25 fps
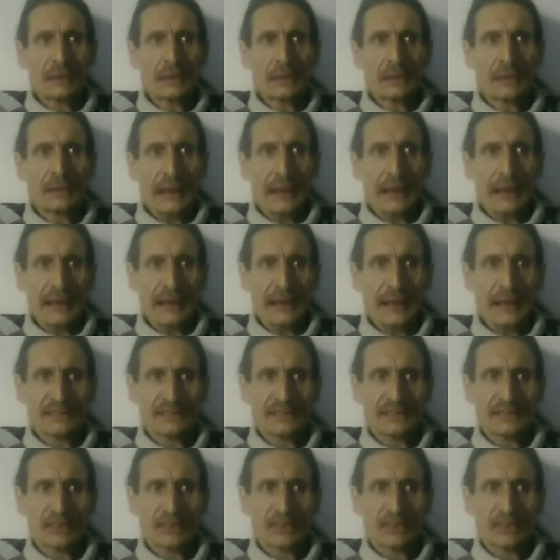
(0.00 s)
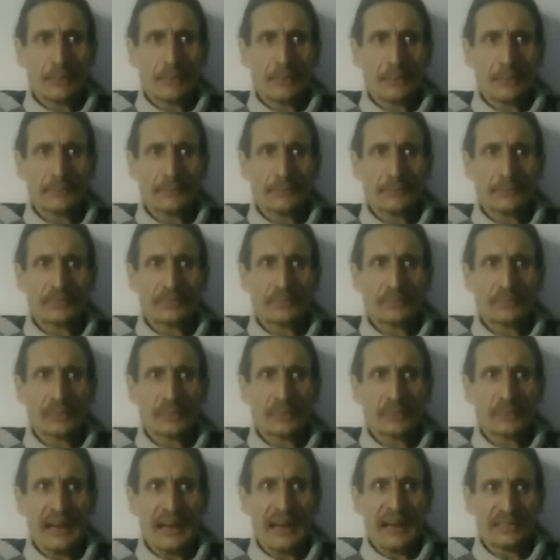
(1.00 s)
And so we
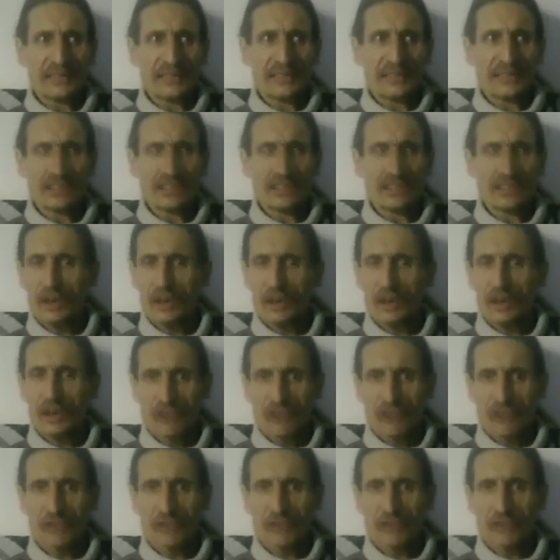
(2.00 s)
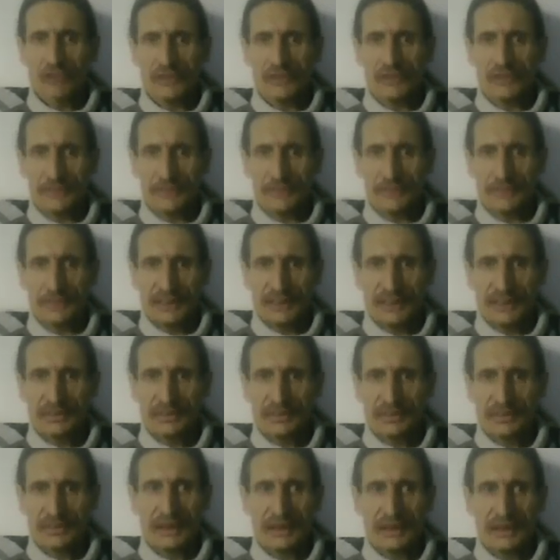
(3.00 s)
had the Charter of Liberties
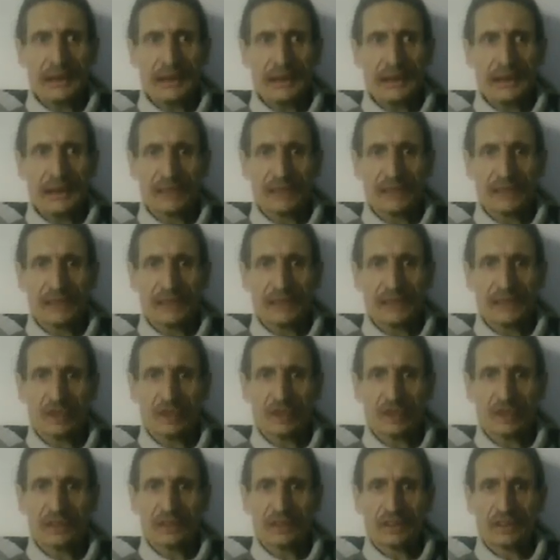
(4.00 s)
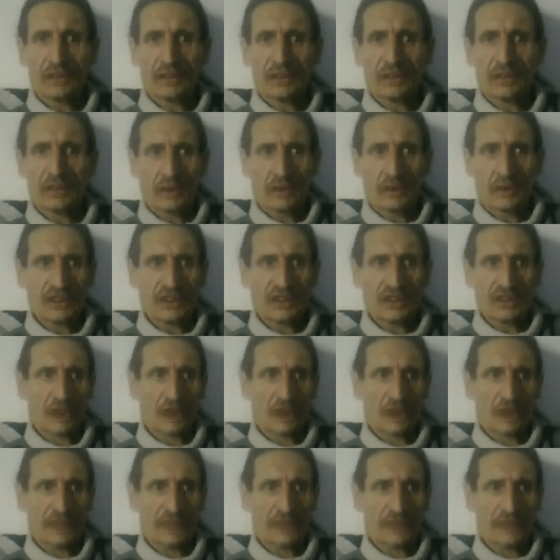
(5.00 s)
in 1100, the Great
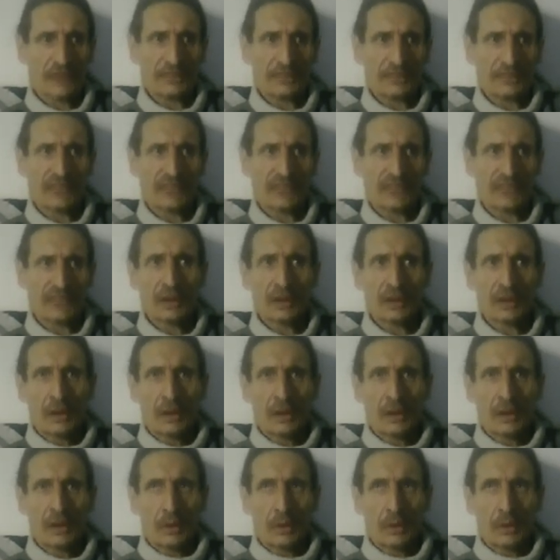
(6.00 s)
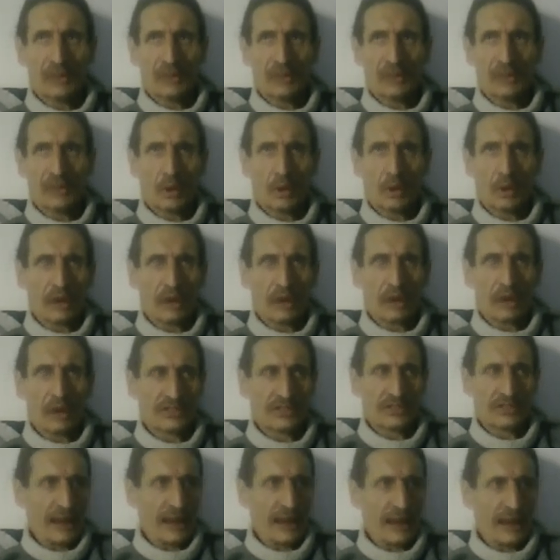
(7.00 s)
Charter of Liberties, which was
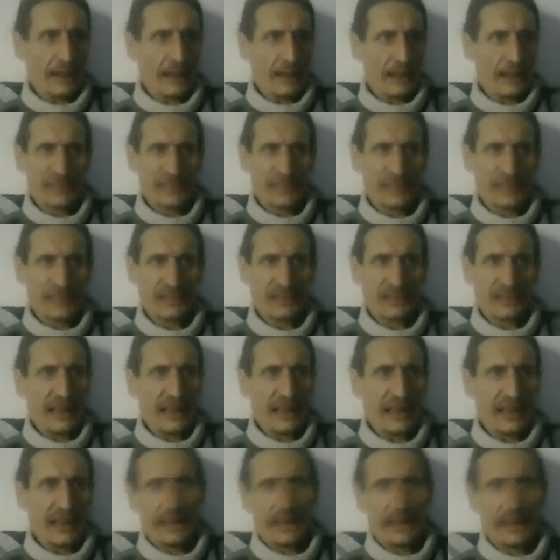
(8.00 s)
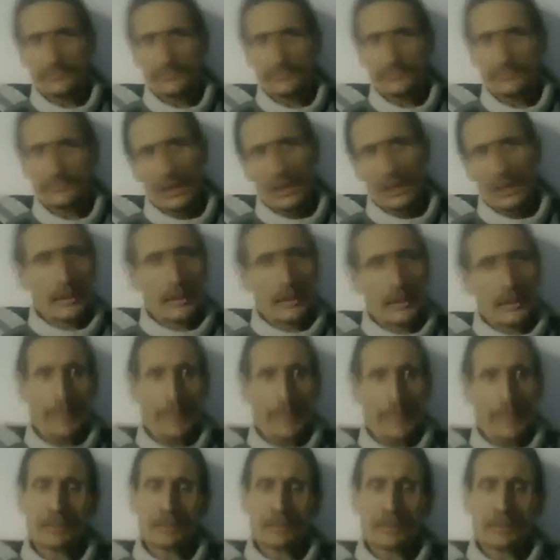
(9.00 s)
basically a
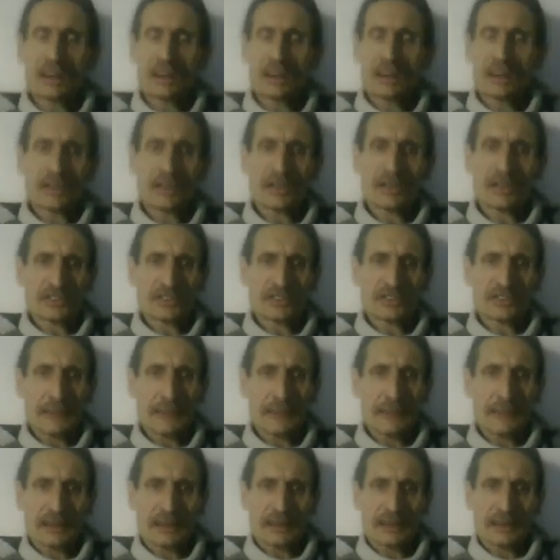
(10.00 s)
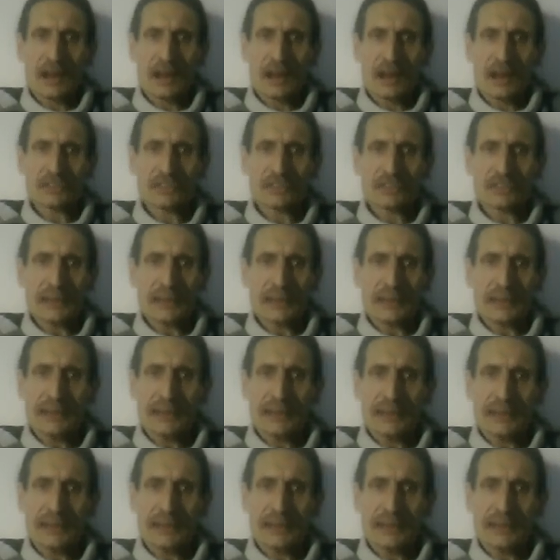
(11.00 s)
precursor to Magna Carta, really.